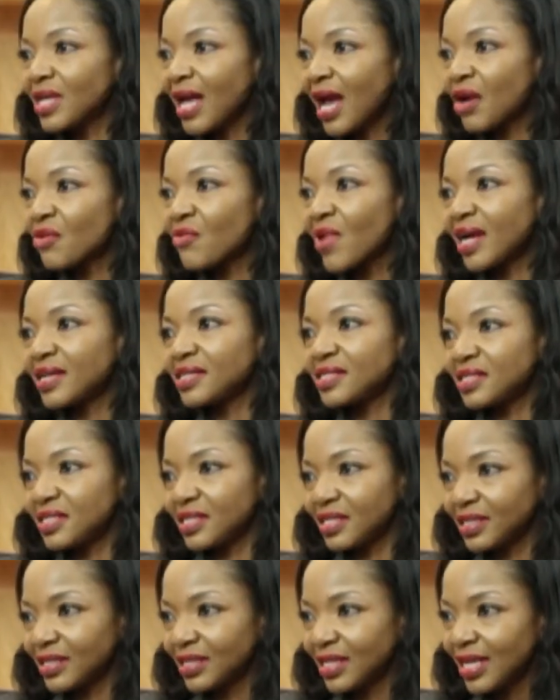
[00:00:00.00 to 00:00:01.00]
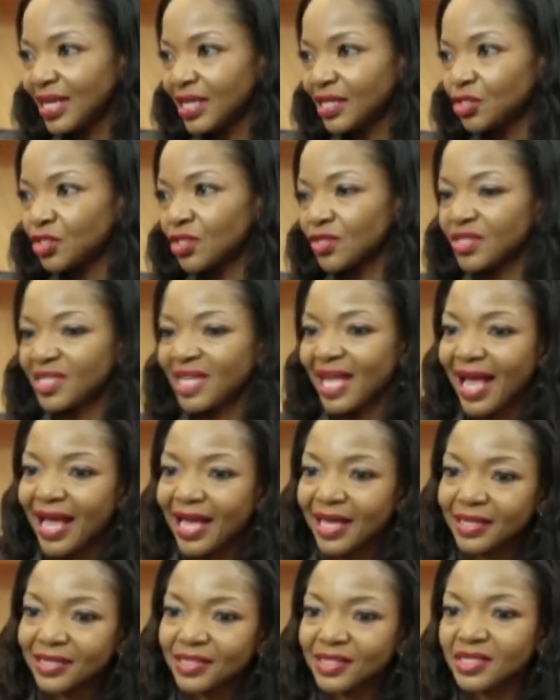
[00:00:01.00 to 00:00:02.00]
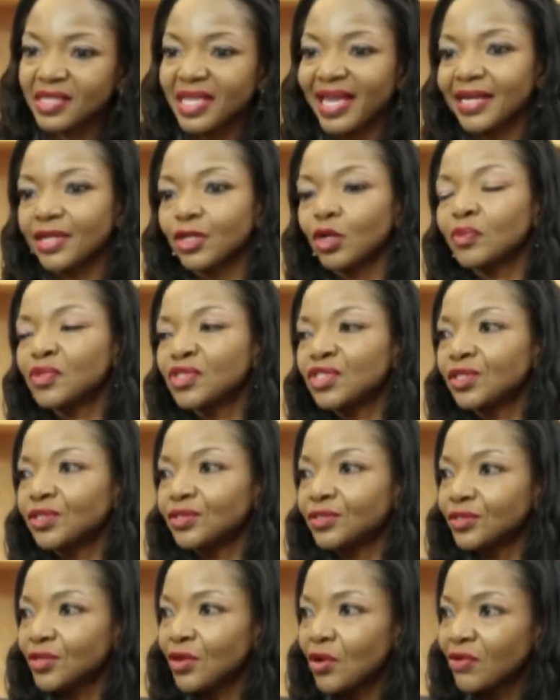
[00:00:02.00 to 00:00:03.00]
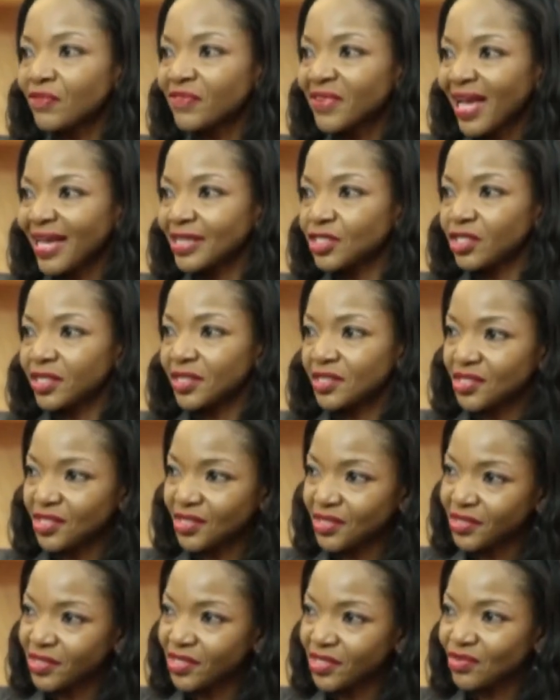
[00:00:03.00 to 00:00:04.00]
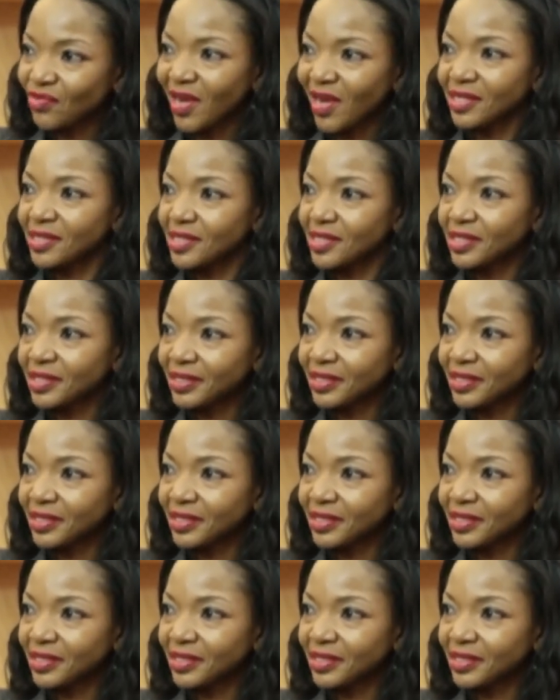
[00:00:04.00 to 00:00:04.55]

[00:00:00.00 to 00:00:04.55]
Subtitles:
are rising just as the adoption of cashless is rising.